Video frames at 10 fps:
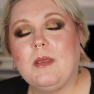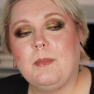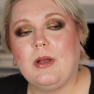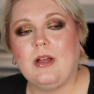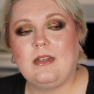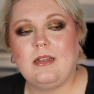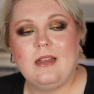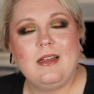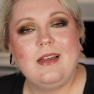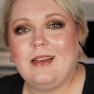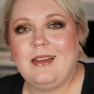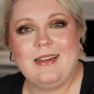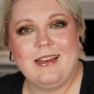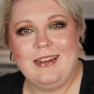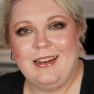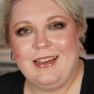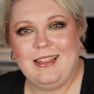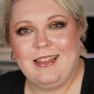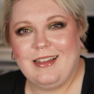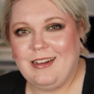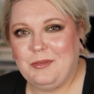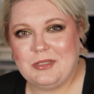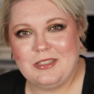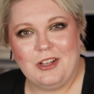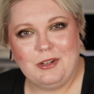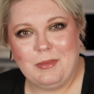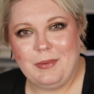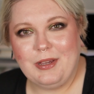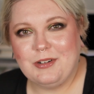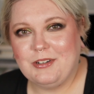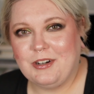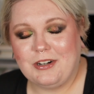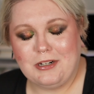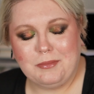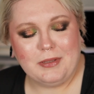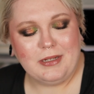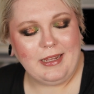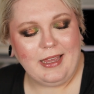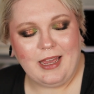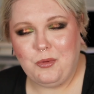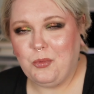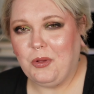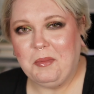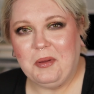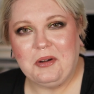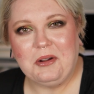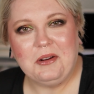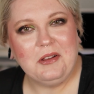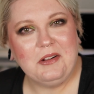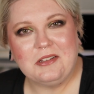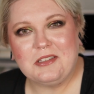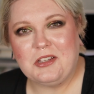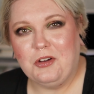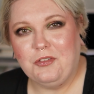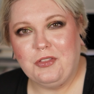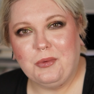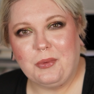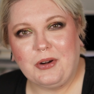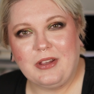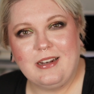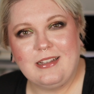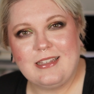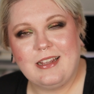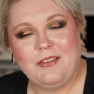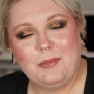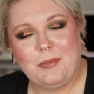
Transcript: but I kind of like that. It was not on my bingo card, but yeah, Walmart, just go for the WIRKIN instead of the